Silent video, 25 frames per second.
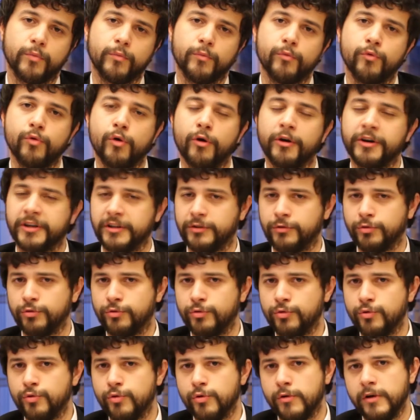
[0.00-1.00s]
work to
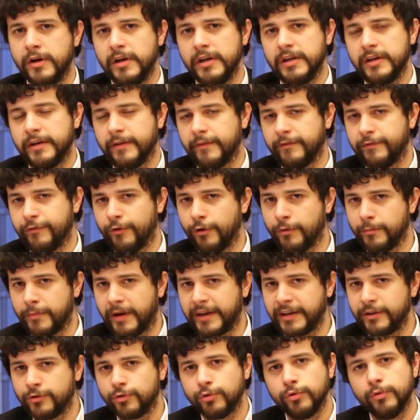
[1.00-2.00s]
do for
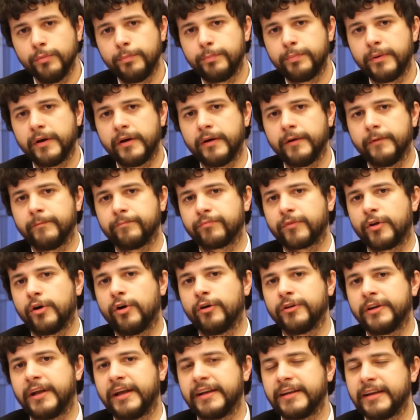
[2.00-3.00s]
my group
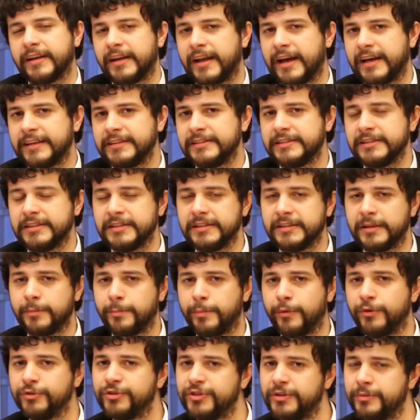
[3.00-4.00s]
on analyzing the
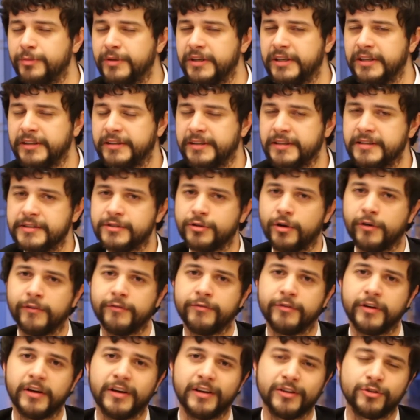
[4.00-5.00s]
possibilities
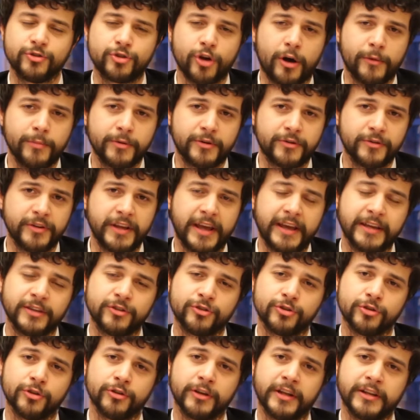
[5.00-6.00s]
of job
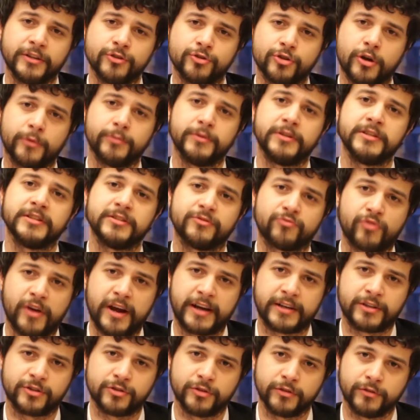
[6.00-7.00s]
creation and job
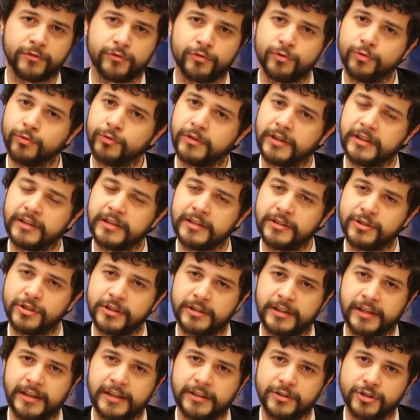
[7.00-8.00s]
destruction through the
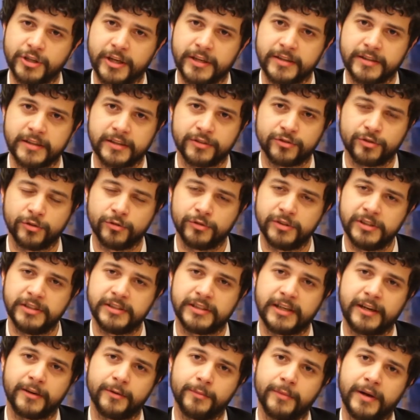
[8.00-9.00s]
digital agenda. So
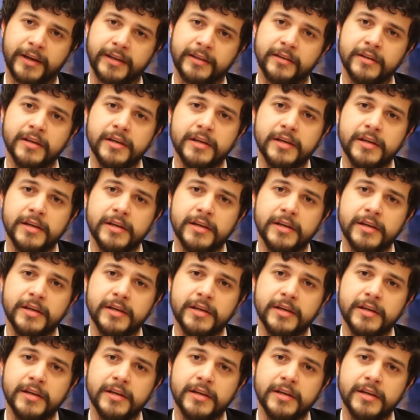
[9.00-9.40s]
these are my